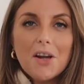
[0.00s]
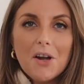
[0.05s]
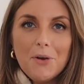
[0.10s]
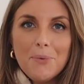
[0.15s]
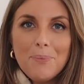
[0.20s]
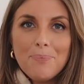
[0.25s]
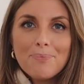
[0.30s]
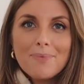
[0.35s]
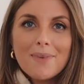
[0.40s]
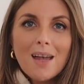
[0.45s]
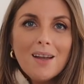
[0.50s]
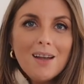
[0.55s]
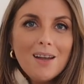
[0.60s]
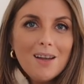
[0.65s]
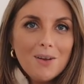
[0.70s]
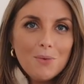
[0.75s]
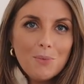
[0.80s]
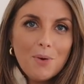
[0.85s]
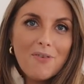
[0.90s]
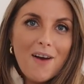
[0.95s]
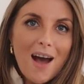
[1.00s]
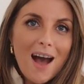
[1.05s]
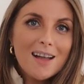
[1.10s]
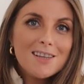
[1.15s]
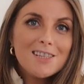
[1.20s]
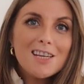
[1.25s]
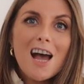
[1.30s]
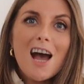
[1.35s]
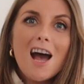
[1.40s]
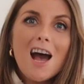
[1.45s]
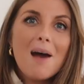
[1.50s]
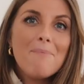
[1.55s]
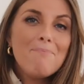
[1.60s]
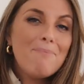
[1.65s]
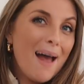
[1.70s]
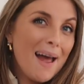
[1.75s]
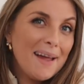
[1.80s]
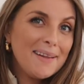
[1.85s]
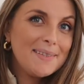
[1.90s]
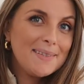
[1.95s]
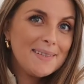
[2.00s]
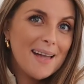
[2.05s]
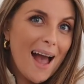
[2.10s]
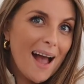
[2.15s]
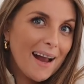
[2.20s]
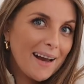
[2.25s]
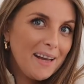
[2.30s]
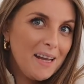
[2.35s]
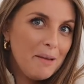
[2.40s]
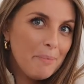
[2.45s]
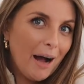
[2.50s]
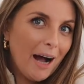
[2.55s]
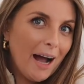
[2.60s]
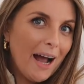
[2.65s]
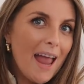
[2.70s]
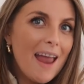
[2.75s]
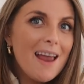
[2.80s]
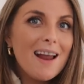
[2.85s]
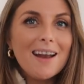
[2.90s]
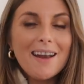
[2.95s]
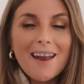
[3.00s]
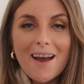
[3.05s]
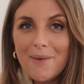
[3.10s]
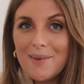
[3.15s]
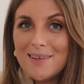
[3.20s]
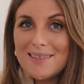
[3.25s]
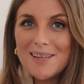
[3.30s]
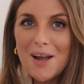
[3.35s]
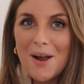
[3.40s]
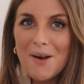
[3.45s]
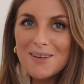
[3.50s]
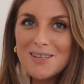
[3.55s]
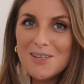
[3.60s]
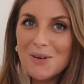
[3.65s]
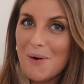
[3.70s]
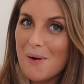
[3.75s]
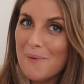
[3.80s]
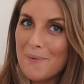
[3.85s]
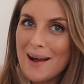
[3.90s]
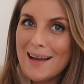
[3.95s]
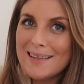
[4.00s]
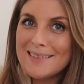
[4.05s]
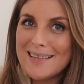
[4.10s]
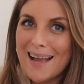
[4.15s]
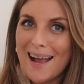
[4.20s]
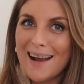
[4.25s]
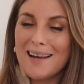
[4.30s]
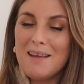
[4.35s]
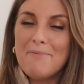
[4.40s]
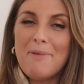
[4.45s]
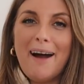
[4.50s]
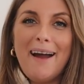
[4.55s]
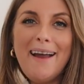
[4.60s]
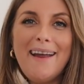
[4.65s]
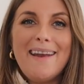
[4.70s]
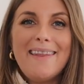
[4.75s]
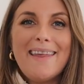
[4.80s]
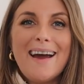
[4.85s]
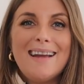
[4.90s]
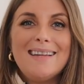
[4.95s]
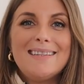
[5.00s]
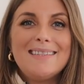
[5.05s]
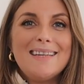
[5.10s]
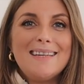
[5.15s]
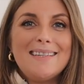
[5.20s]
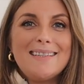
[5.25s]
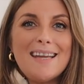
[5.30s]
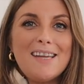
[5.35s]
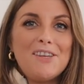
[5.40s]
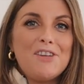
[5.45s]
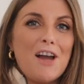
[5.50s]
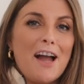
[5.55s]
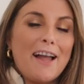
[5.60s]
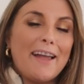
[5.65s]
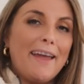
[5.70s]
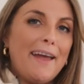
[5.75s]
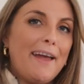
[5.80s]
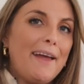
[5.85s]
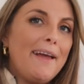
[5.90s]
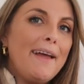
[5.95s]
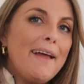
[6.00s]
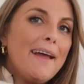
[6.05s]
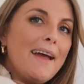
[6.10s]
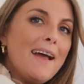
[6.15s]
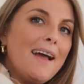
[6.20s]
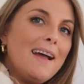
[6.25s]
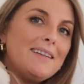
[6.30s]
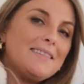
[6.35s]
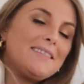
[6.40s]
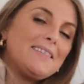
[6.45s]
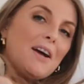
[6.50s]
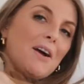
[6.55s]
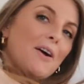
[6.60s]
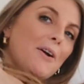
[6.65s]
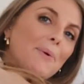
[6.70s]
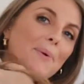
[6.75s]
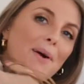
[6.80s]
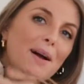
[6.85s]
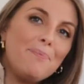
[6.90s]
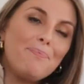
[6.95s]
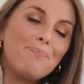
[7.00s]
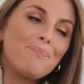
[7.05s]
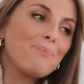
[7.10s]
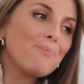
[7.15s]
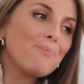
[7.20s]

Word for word: So we've had a best acne buy, now let's go into a worst acne buy, and that is this jacket. So